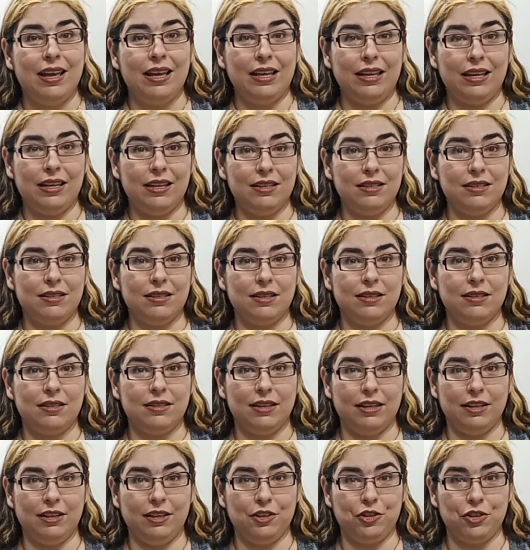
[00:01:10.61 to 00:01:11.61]
His
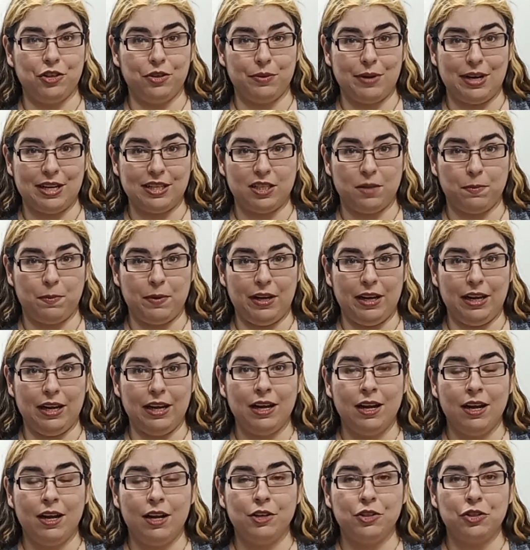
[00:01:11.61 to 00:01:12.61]
signature
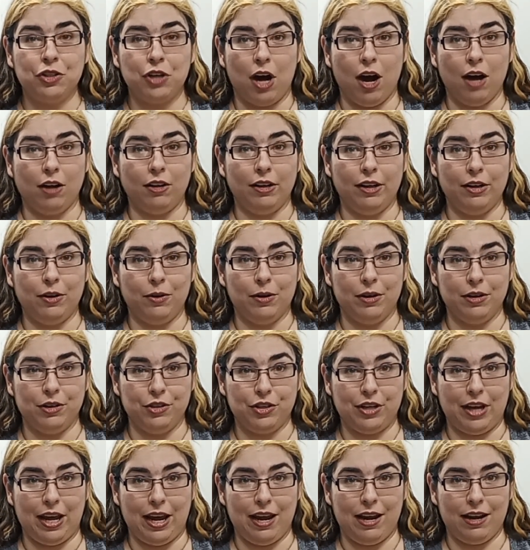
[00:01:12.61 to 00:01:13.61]
recipe, chocolate
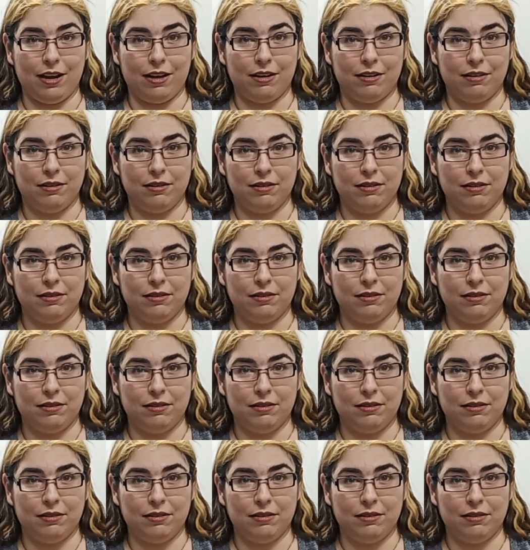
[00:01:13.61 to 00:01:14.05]
orange cake.